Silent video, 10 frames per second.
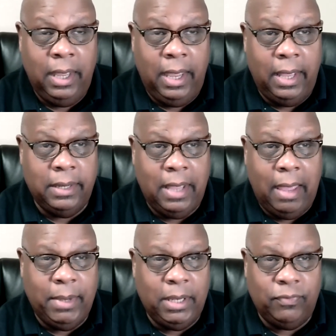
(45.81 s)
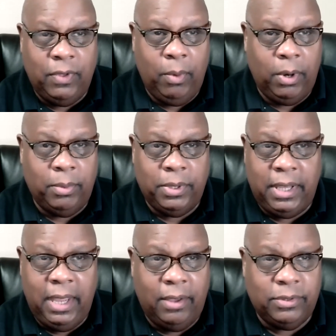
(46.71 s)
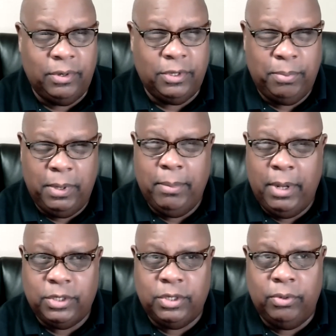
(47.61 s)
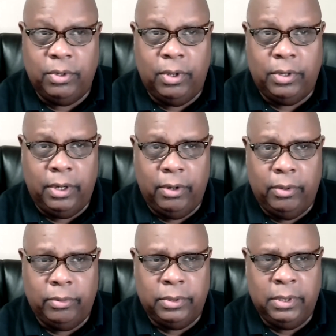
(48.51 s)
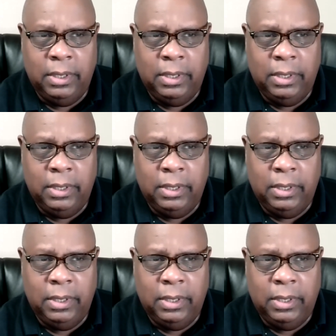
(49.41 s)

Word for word: And I mean, if they're working with a counselor, it's pretty much doing it on their own.